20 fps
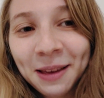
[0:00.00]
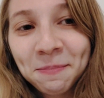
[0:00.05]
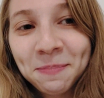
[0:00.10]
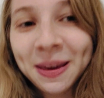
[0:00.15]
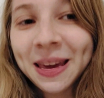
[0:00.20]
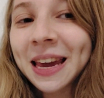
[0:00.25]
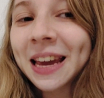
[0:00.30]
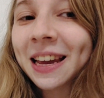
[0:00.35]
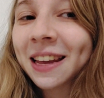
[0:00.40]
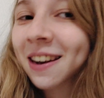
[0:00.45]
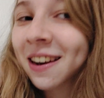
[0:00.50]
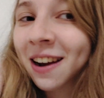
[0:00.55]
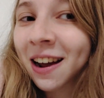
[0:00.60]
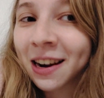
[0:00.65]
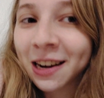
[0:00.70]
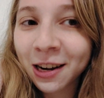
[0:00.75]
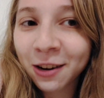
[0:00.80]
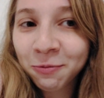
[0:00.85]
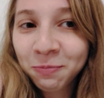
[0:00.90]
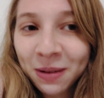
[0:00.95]
Being an
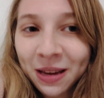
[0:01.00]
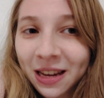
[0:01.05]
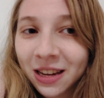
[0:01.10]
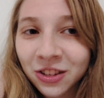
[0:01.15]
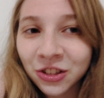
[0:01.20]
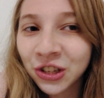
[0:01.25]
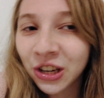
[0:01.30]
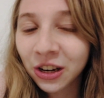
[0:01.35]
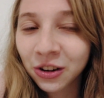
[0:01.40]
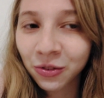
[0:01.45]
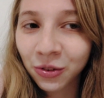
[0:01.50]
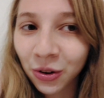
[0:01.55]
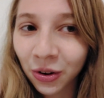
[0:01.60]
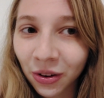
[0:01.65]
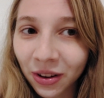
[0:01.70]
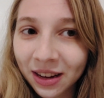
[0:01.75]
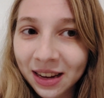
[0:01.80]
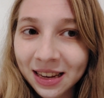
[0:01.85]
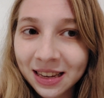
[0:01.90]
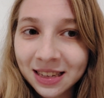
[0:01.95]
INFP in
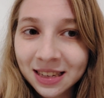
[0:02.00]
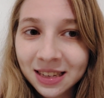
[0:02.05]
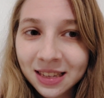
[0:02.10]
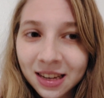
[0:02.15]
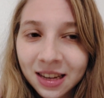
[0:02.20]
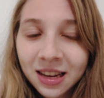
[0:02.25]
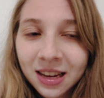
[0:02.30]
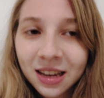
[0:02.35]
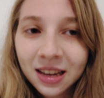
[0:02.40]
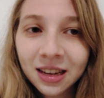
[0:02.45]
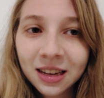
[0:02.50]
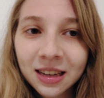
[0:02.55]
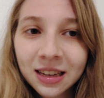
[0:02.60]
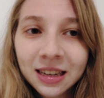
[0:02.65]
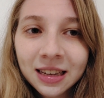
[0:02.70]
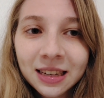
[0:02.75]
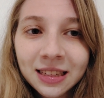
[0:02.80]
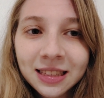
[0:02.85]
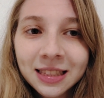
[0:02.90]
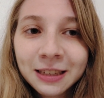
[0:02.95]
general is
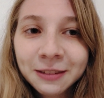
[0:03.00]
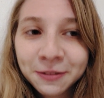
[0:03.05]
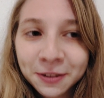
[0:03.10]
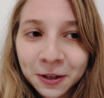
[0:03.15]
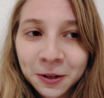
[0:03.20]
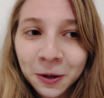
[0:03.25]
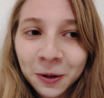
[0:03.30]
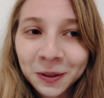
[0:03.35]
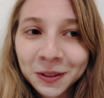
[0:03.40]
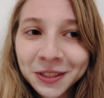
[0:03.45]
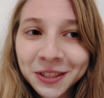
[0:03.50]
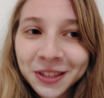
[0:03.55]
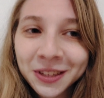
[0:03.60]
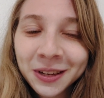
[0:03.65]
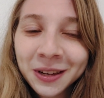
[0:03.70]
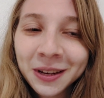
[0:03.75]
difficult.